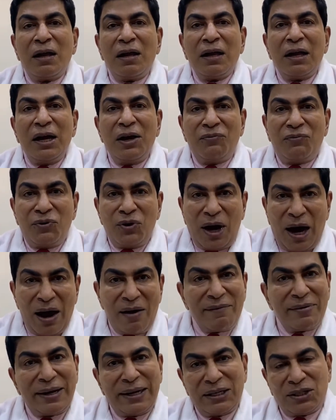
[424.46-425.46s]
if you
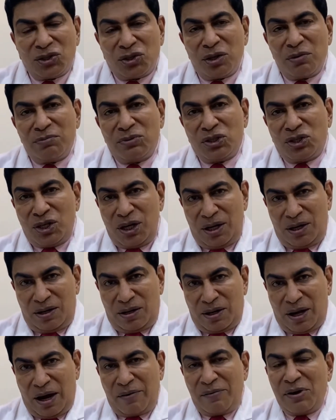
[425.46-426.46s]
have an X-ray
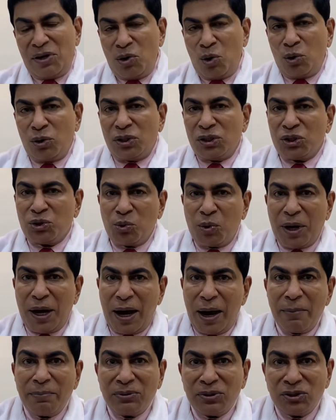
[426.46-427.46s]
machine, have you noticed what
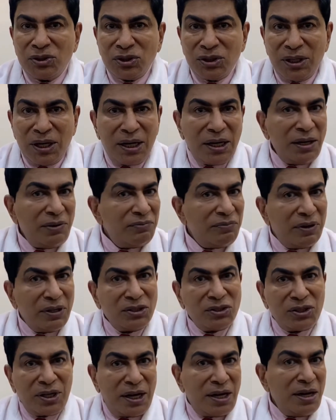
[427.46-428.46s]
happens in any
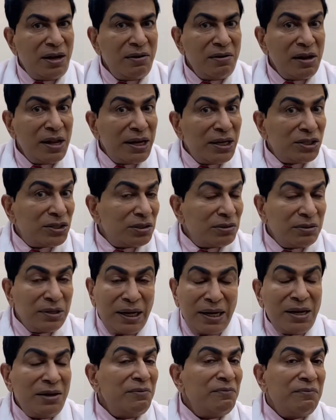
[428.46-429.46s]

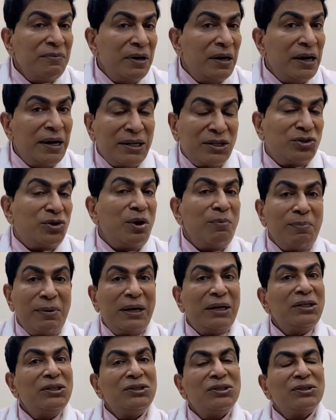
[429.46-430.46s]
X-ray
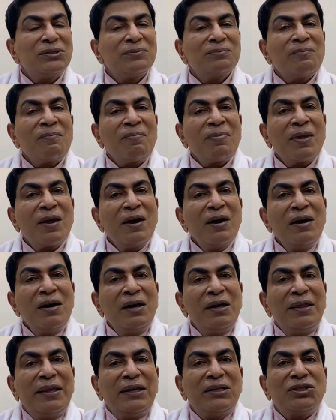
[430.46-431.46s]
place?
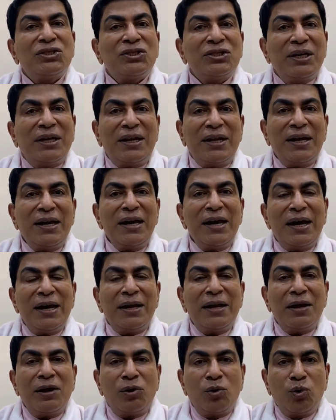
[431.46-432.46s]
It's sitting
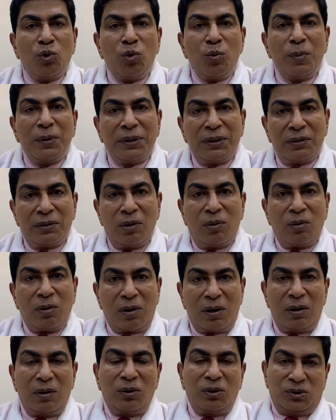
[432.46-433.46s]
in a room with the door
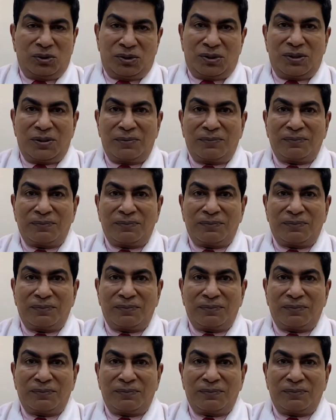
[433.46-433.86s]
closed.